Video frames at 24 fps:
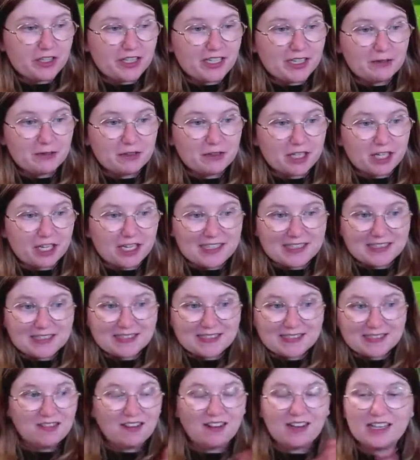out
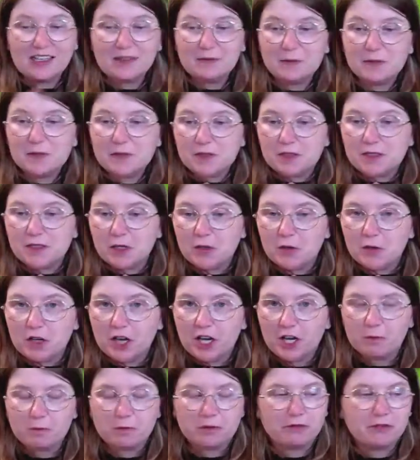nice? I am so
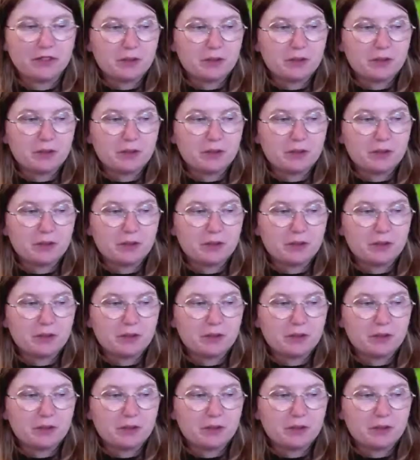happy with